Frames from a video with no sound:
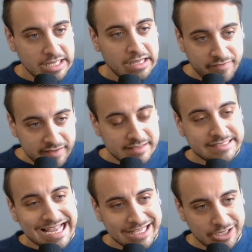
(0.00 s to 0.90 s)
The
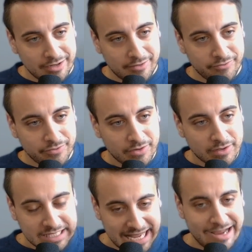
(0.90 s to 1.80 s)
executive
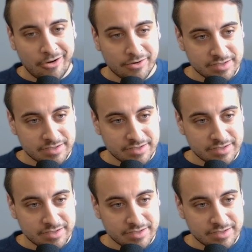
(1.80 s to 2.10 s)
cares